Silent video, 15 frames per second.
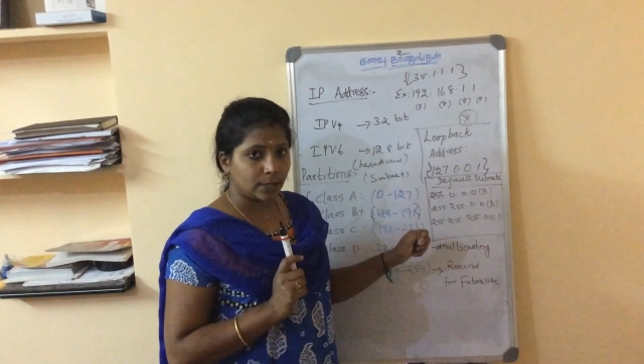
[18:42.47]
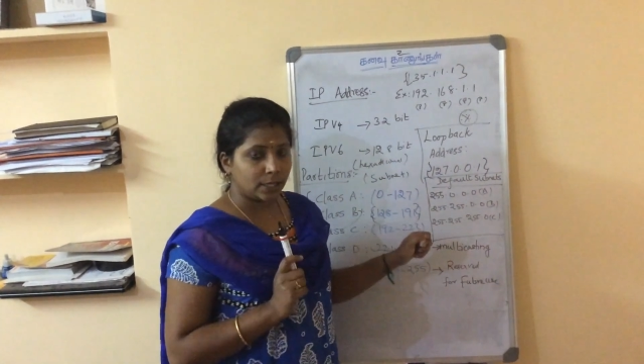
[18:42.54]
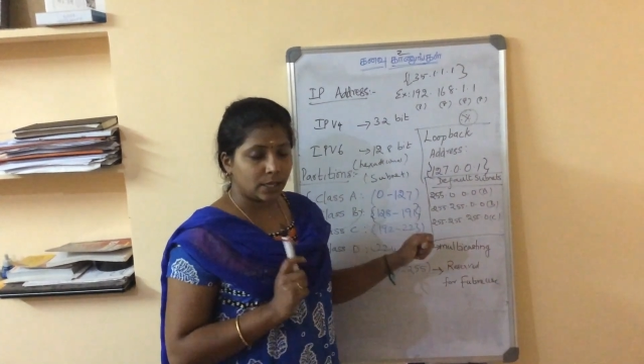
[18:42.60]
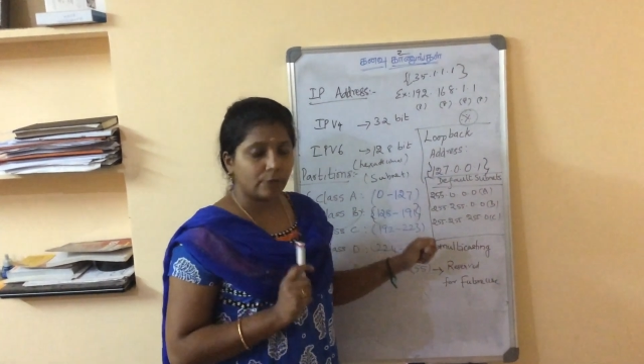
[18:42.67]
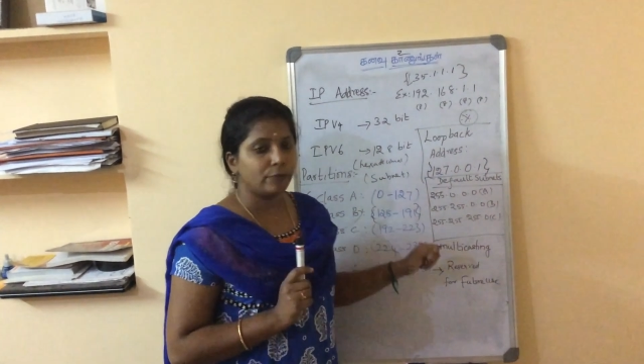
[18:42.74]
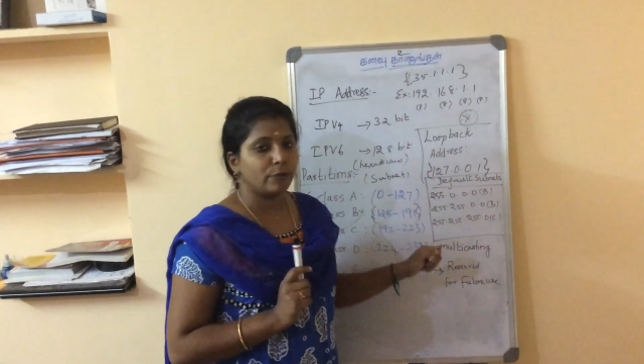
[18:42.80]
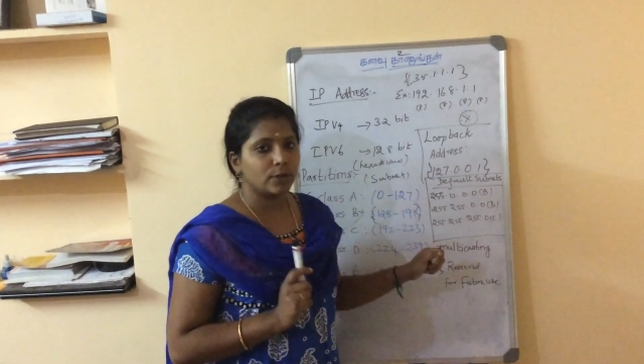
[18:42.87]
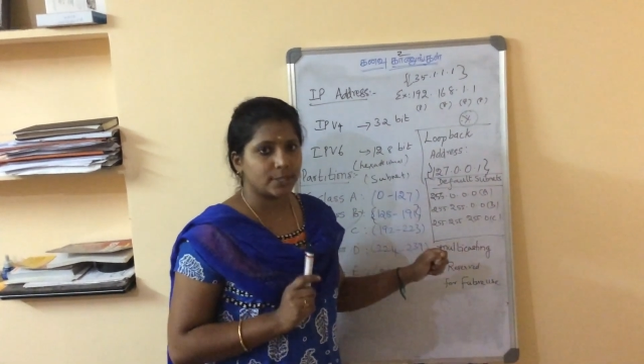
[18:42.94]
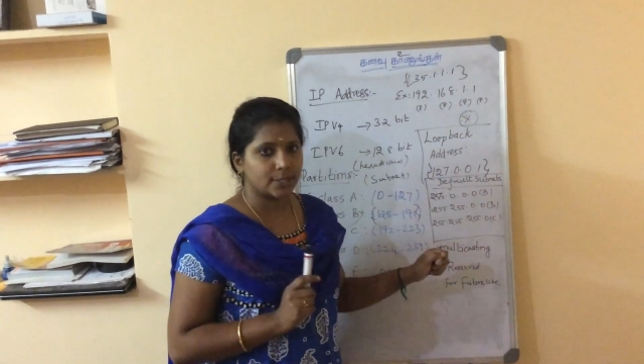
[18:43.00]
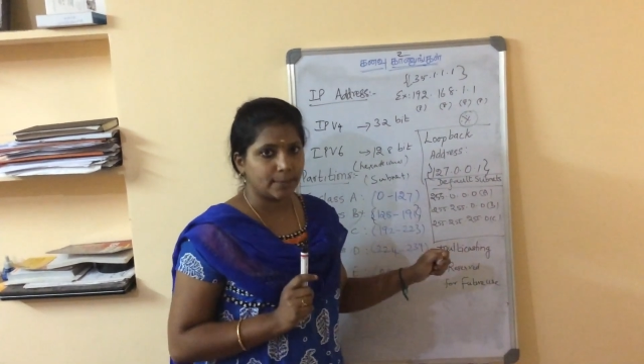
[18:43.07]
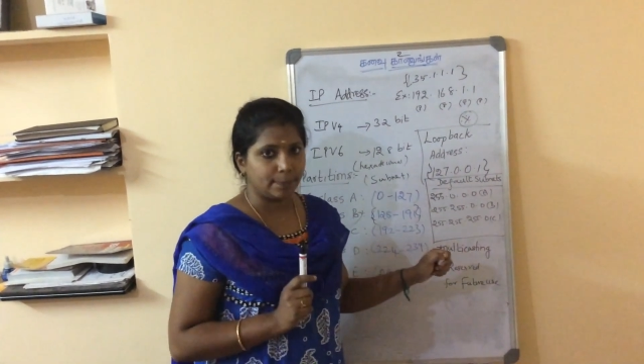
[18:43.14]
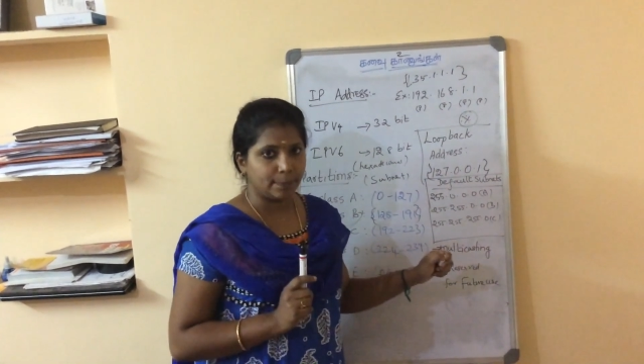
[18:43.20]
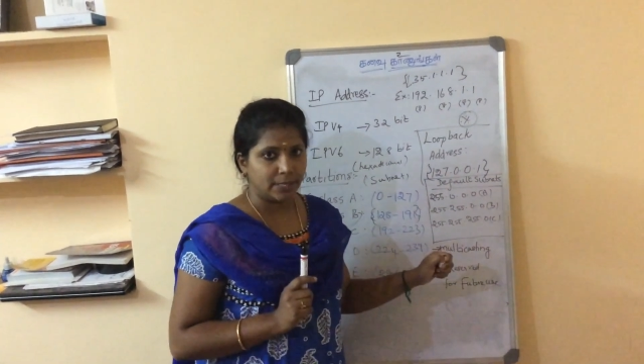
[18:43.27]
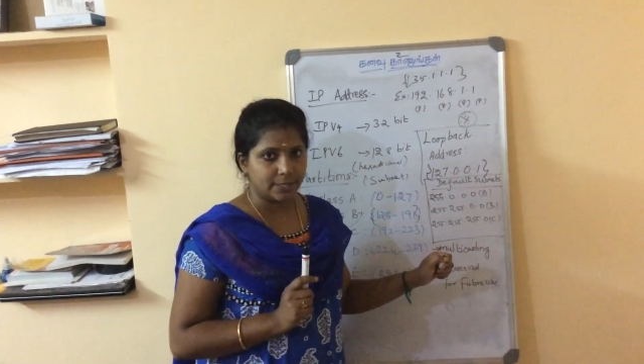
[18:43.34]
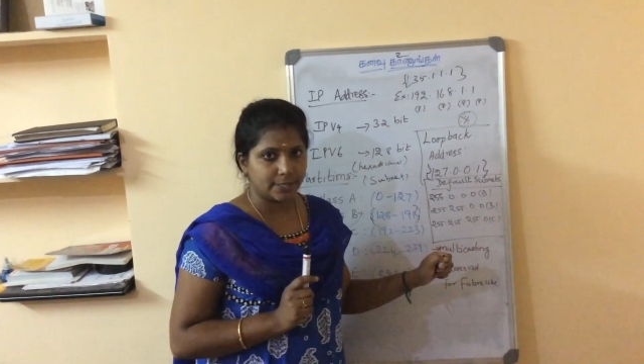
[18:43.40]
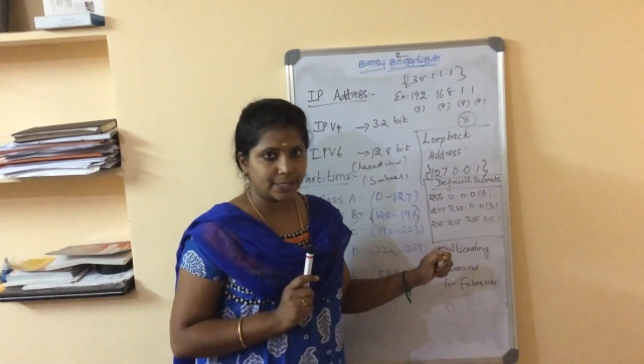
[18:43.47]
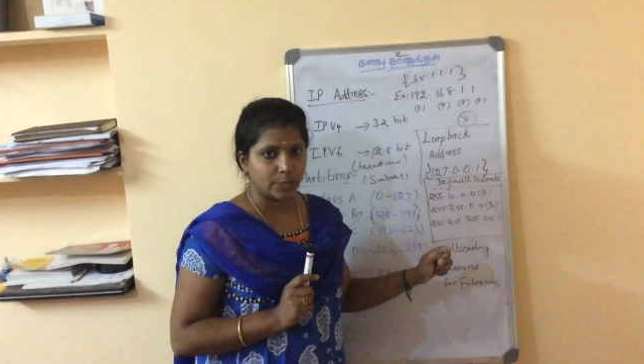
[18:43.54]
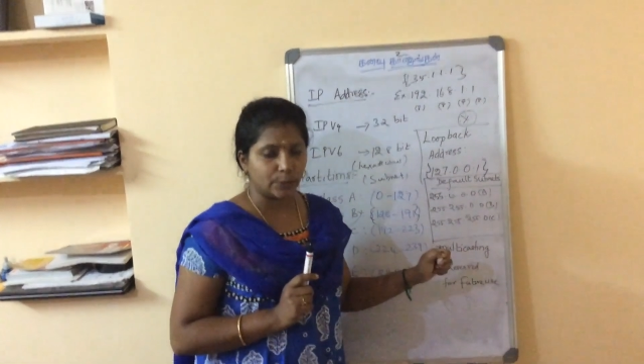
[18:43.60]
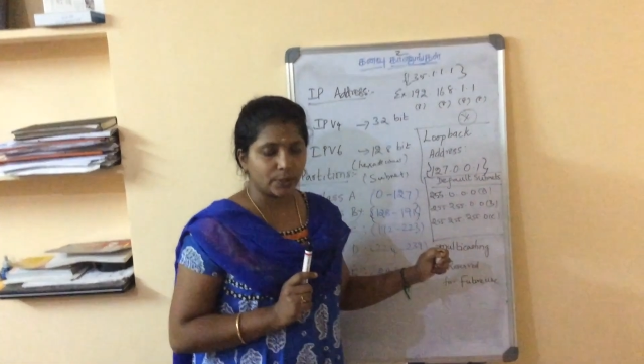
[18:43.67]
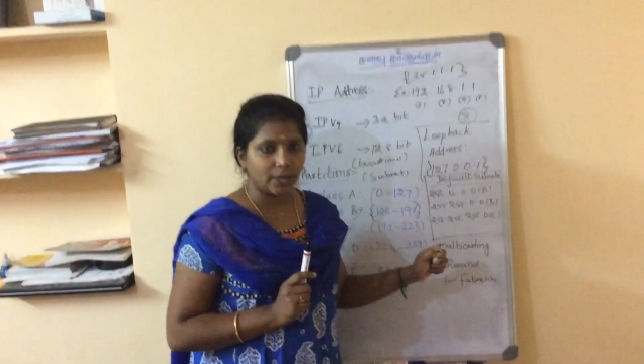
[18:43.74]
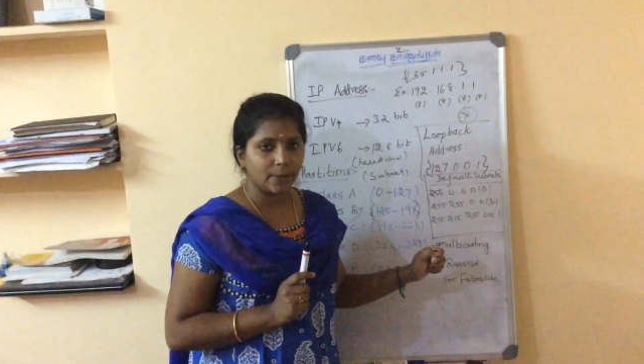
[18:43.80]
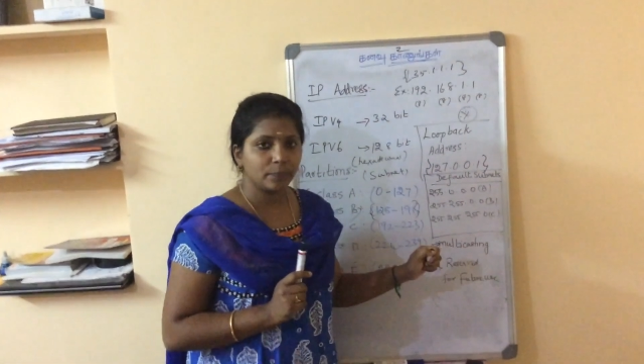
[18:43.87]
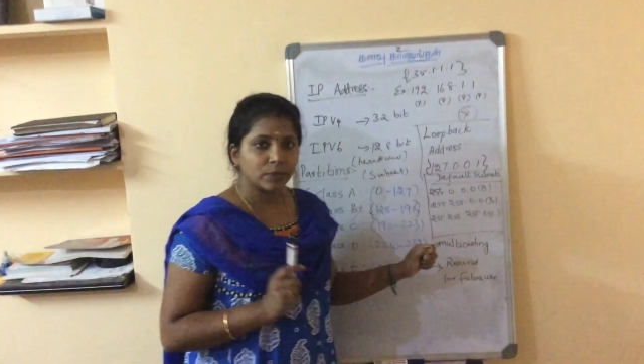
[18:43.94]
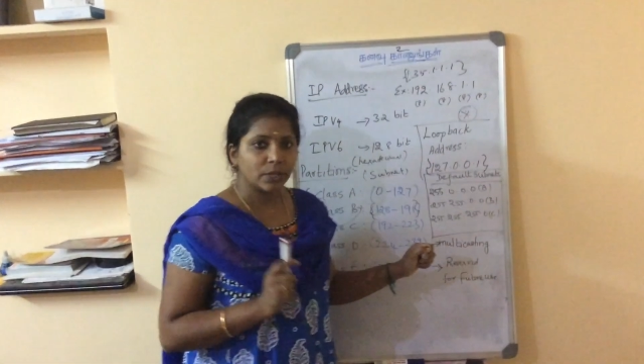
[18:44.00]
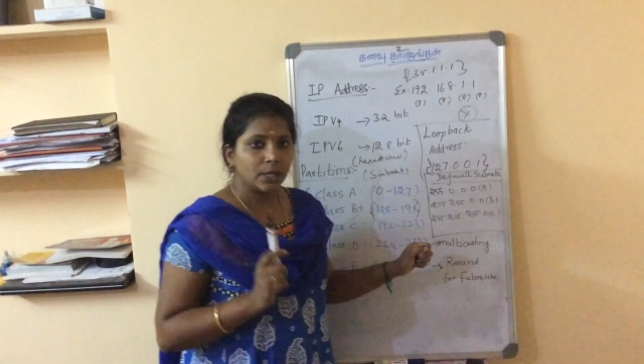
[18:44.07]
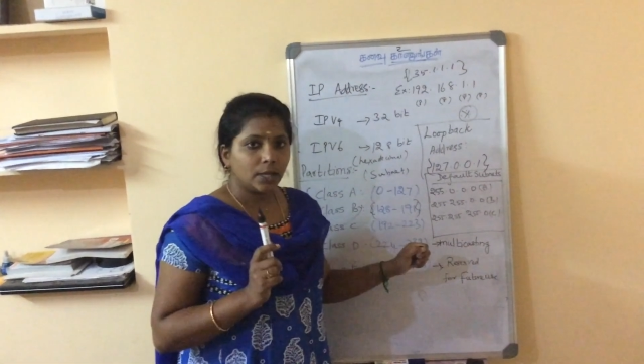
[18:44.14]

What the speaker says: default subnets. Okay.